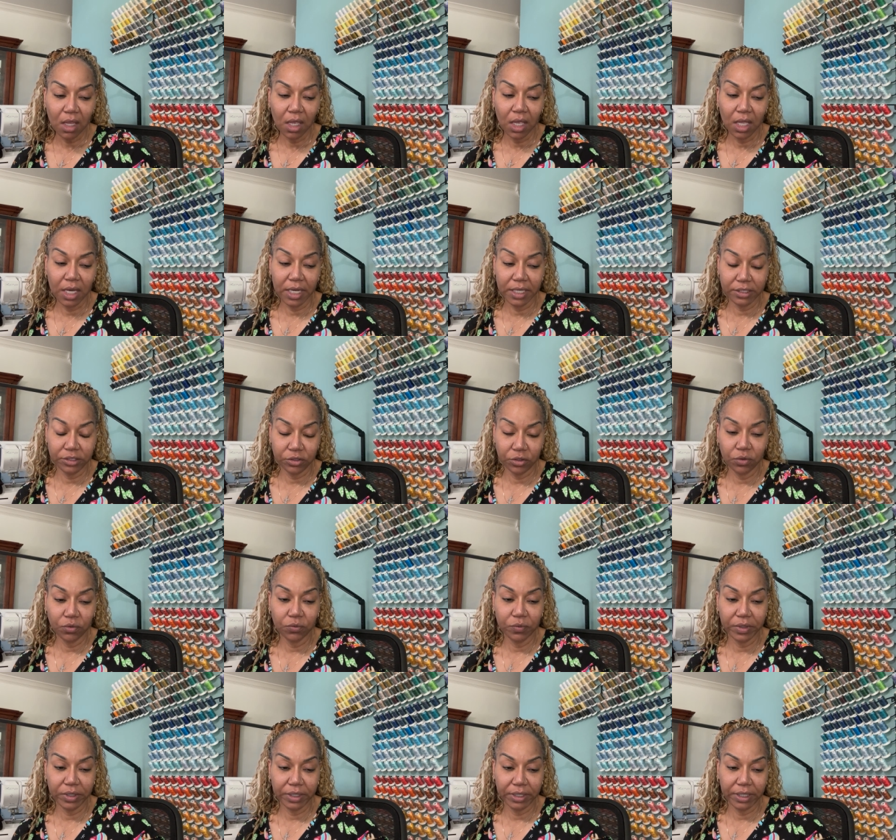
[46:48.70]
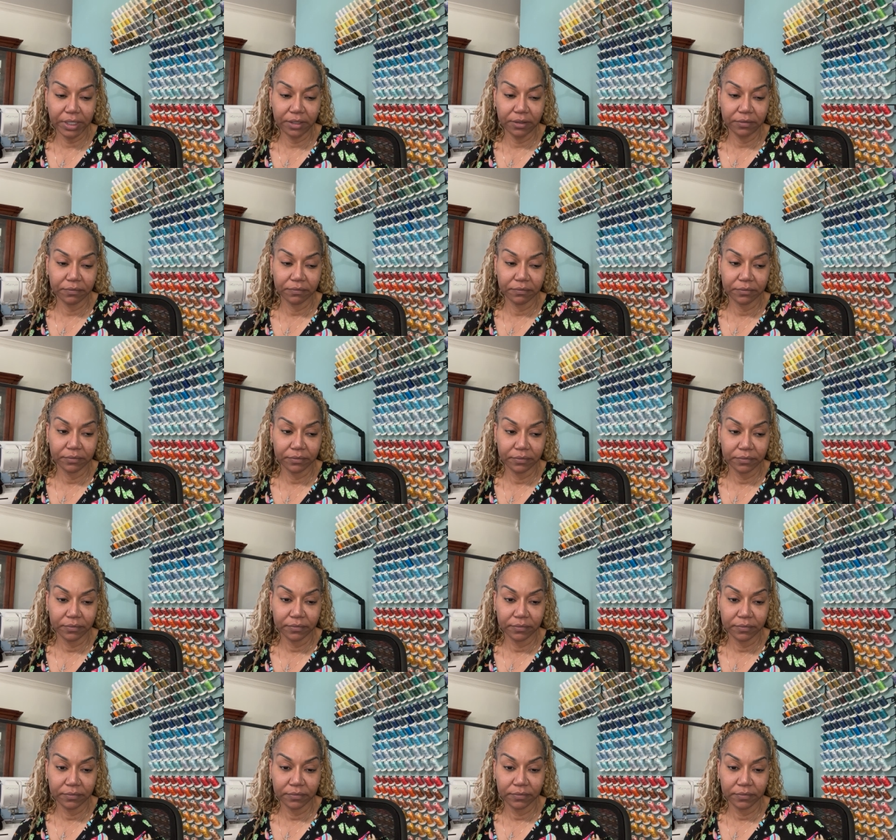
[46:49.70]
And I told Willie,
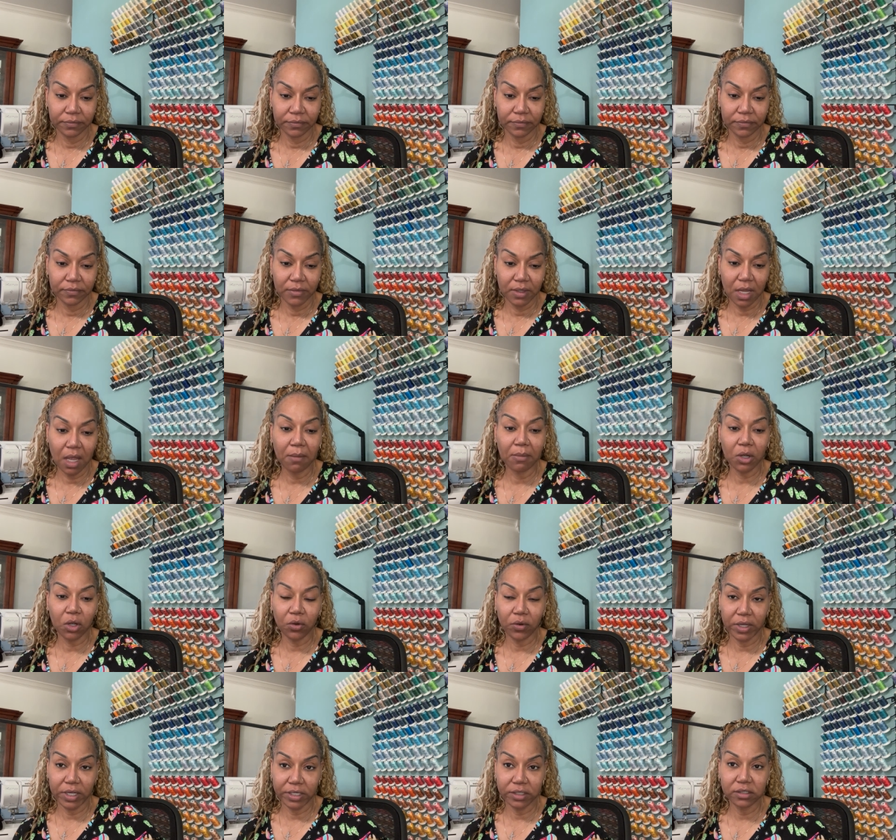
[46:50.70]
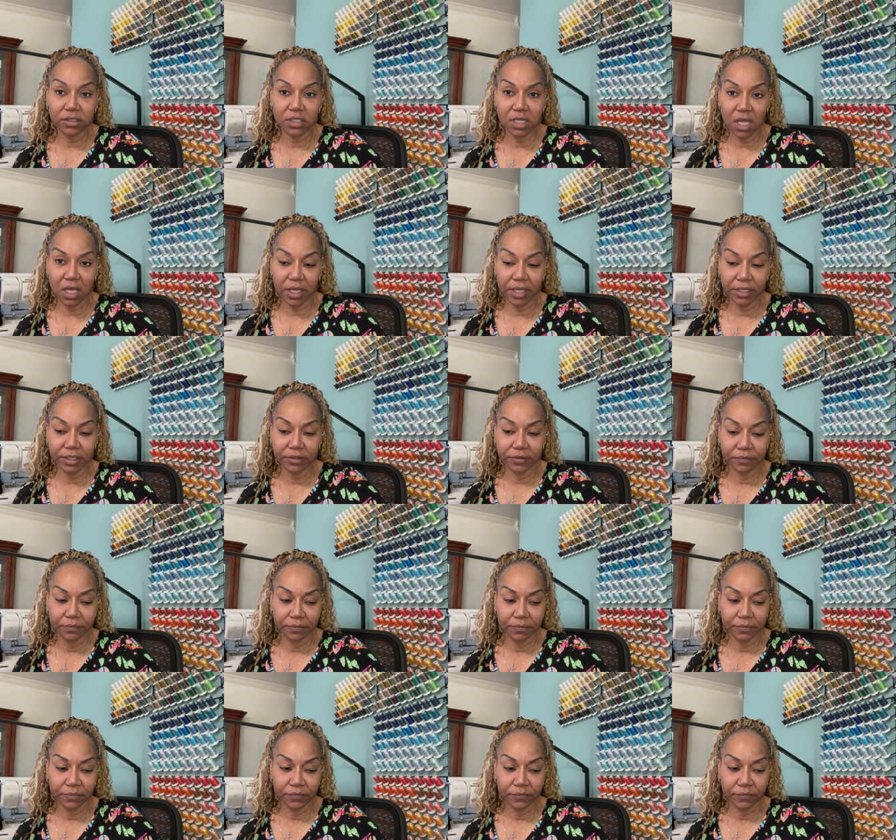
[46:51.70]
I'm going to go ahead and sign
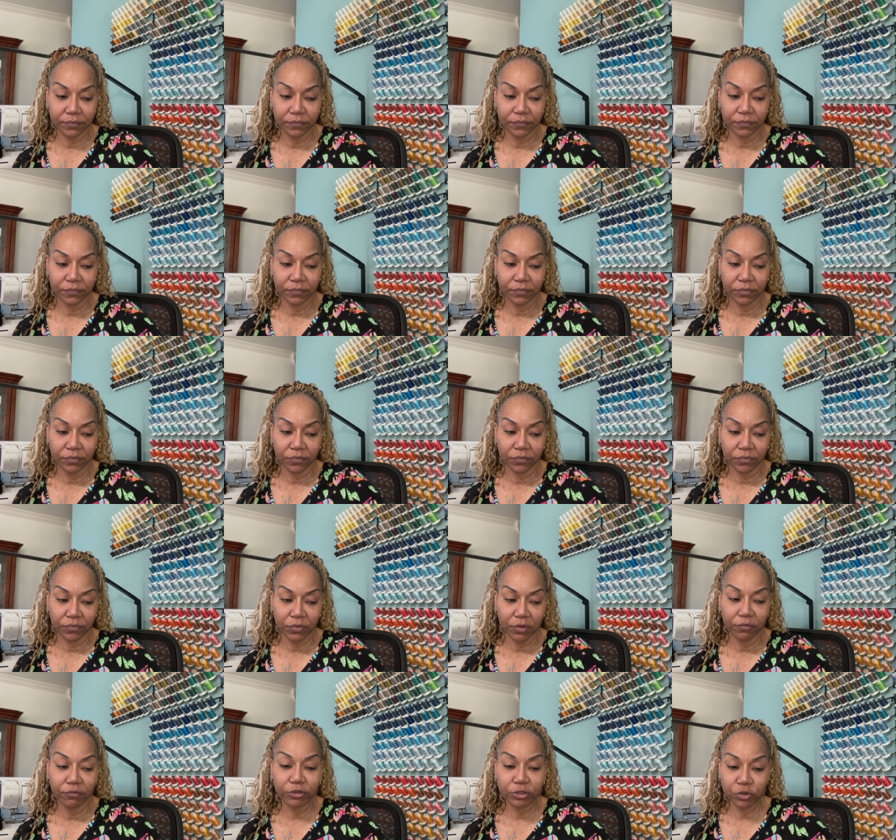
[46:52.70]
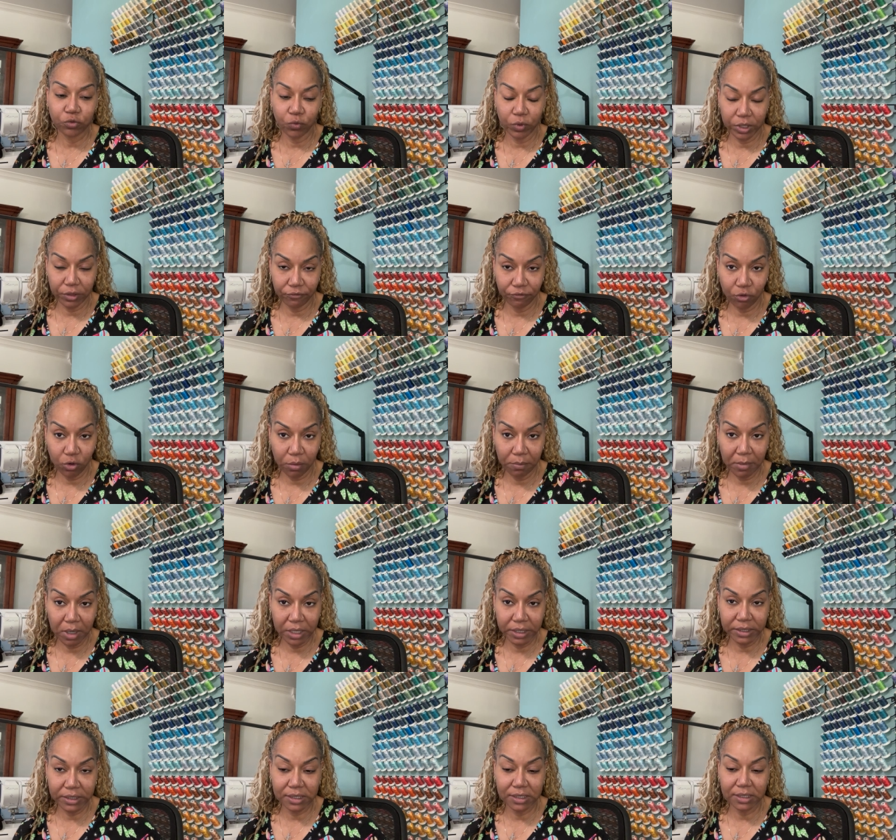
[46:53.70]
for 24
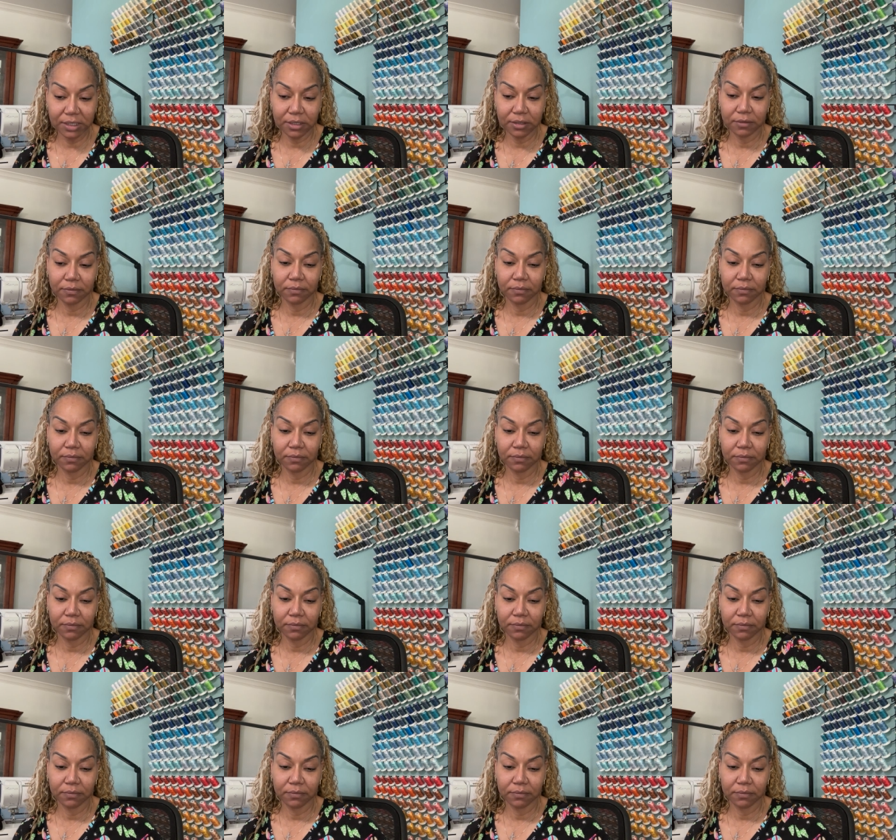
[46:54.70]
months.